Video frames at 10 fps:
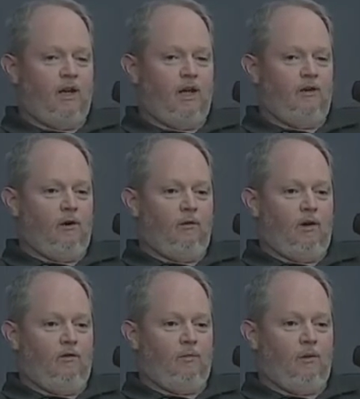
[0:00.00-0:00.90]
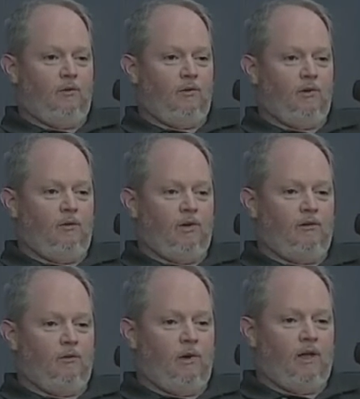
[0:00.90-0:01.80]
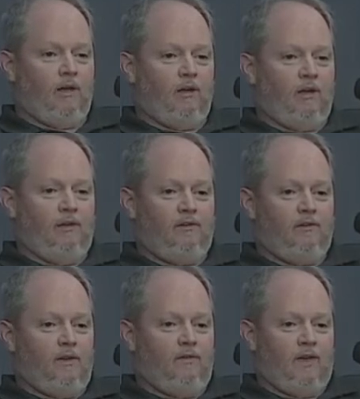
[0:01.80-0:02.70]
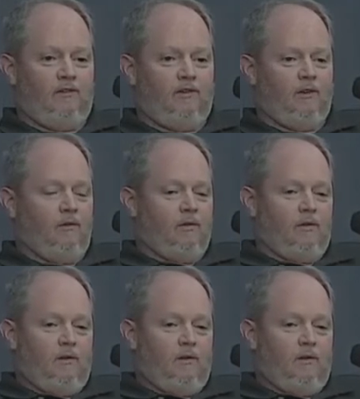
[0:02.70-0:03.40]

and I don't know if people are going to recognize that that's a,